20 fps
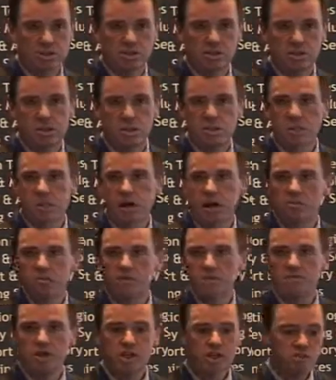the
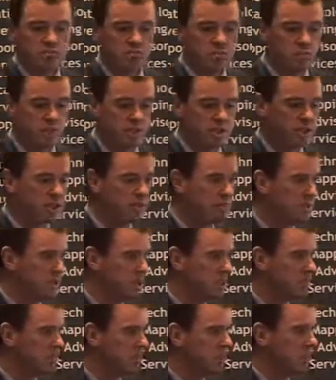observation points can be
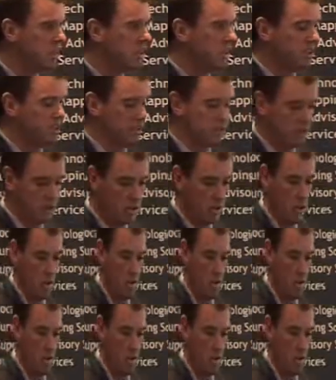displayed on the